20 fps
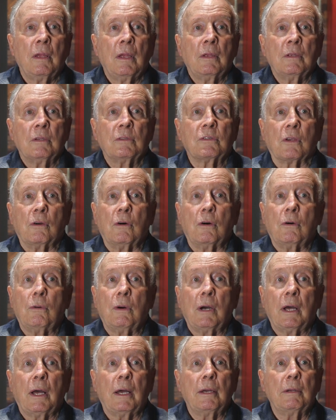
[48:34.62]

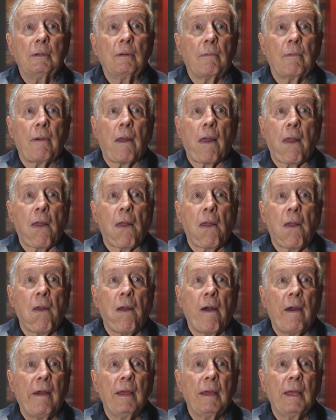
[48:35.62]
So,
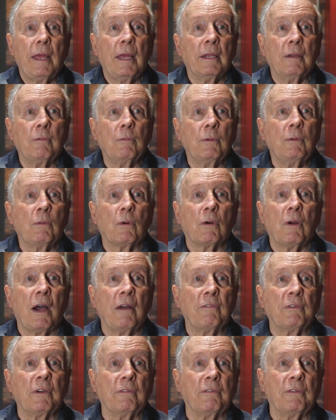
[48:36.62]
and we were
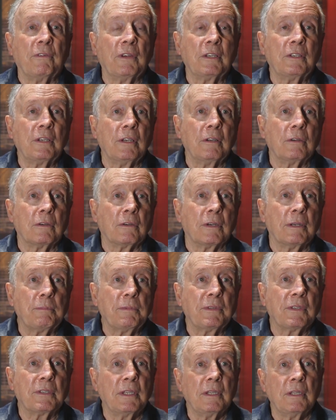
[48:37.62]
offered fishing
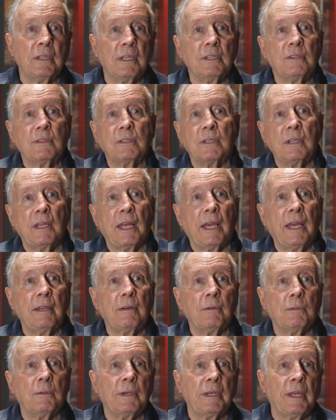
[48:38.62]
trips and this and that
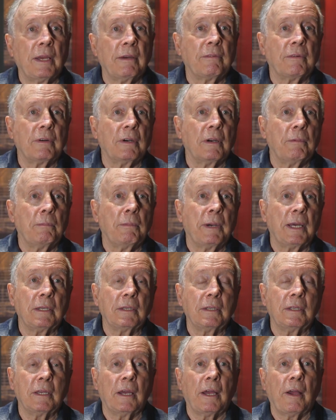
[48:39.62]
and whatever,
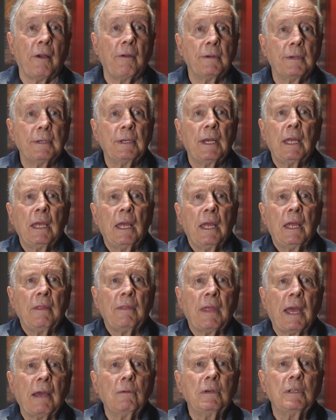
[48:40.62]
but
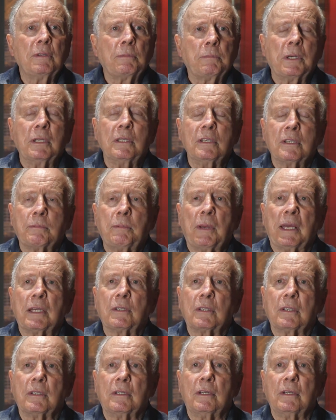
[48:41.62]
that was pretty
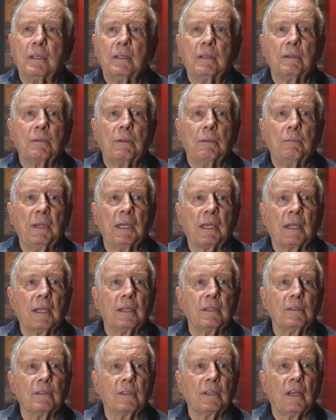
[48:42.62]
special,
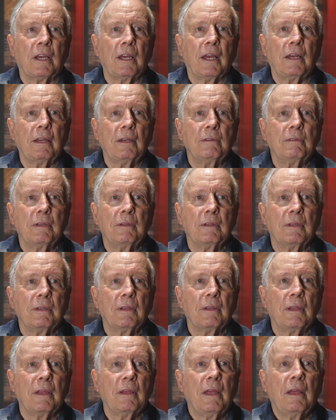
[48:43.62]
because I
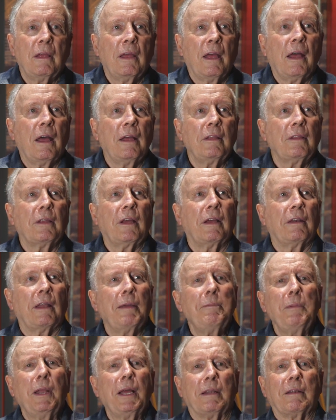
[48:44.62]
thought,
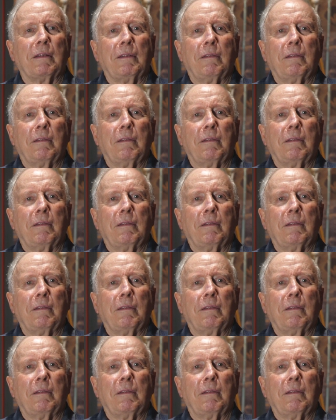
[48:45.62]
I'm not,